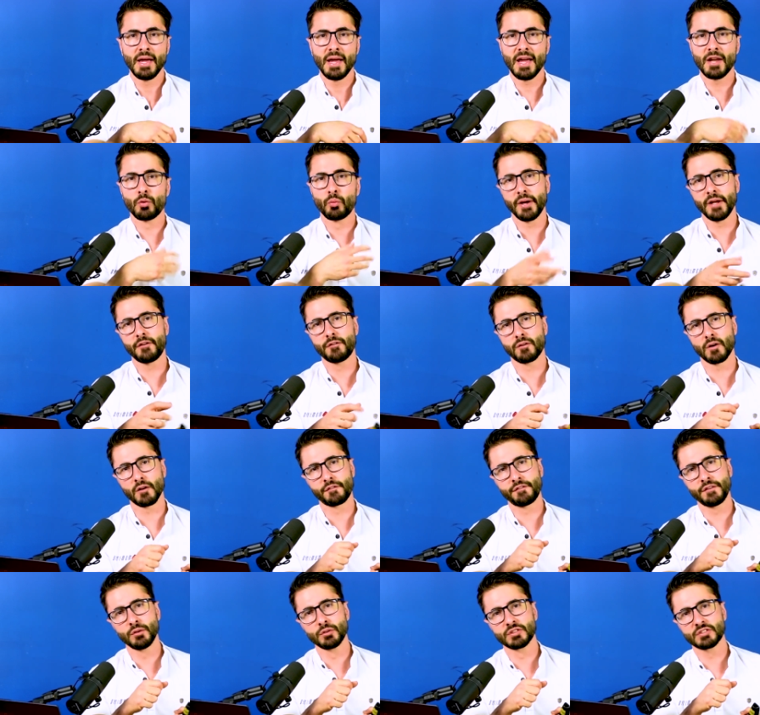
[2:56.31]
and wait for a
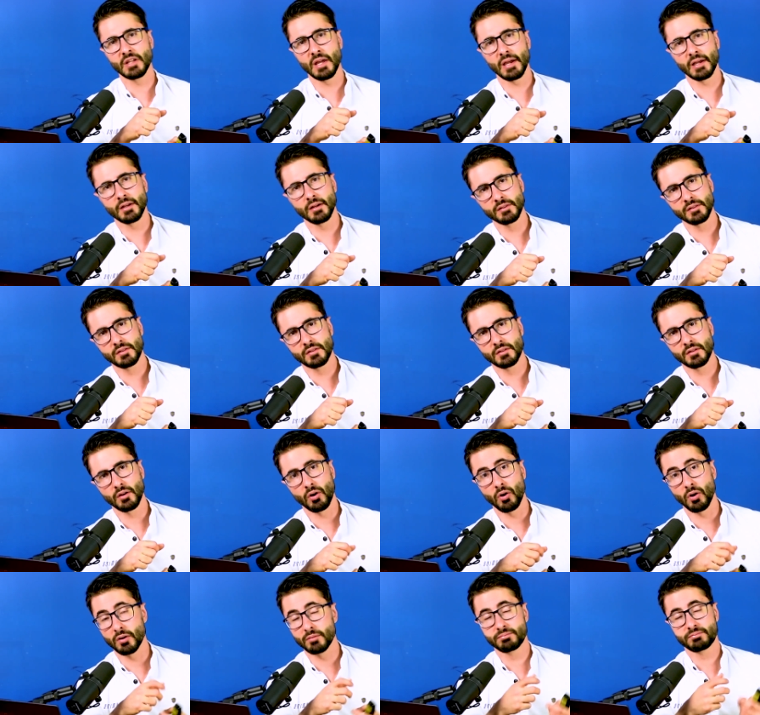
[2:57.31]
few seconds
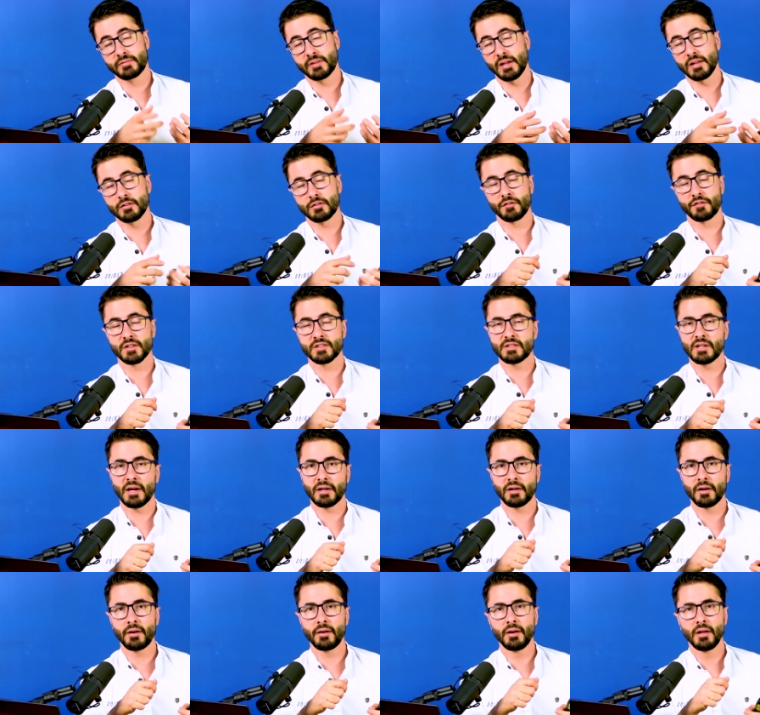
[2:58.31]
or tenths of a
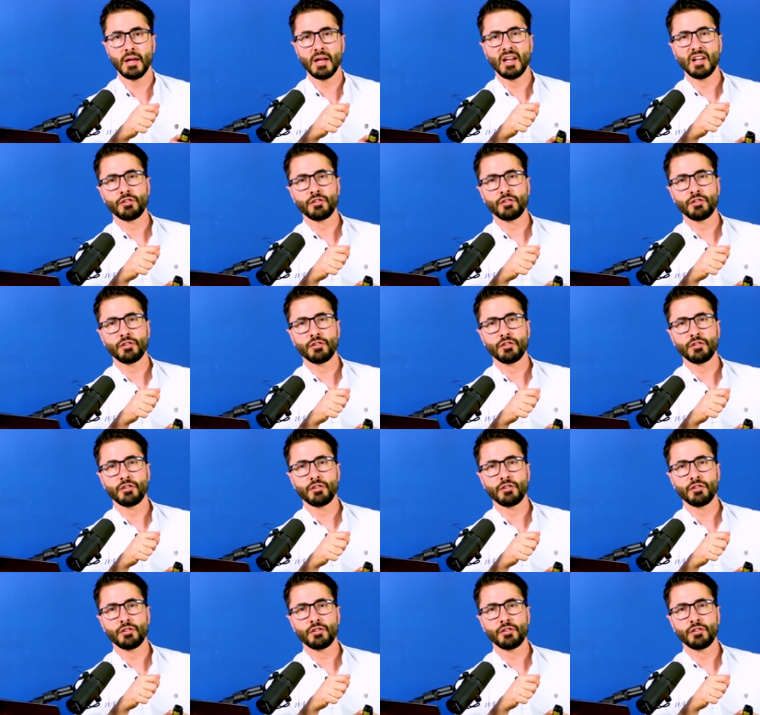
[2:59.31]
second